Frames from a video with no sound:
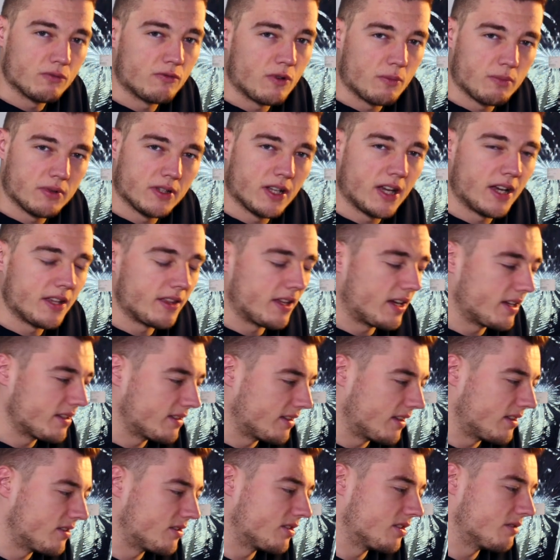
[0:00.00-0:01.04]
reply that I
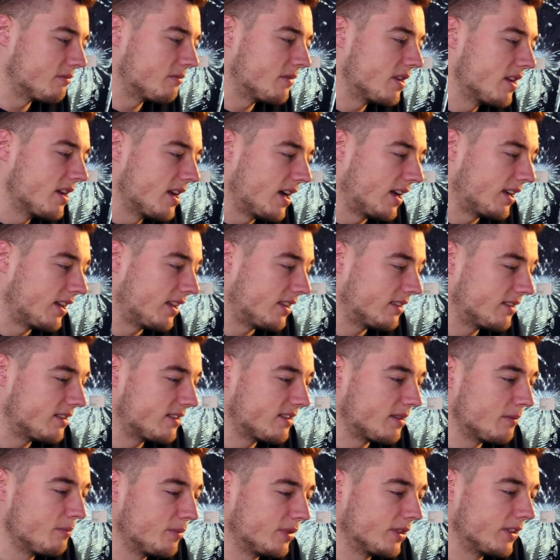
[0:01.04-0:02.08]
send to them, and
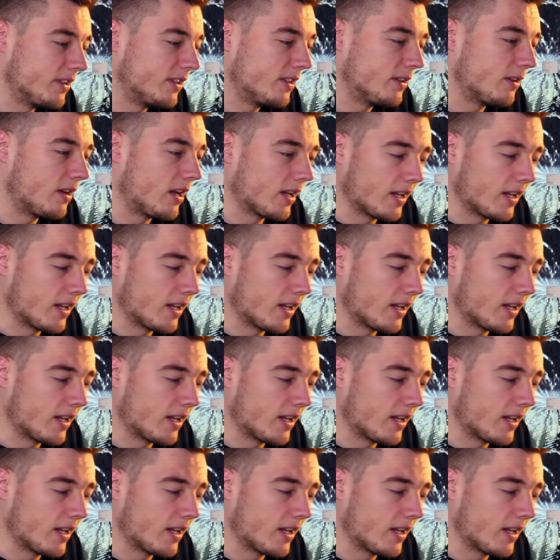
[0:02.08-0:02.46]
I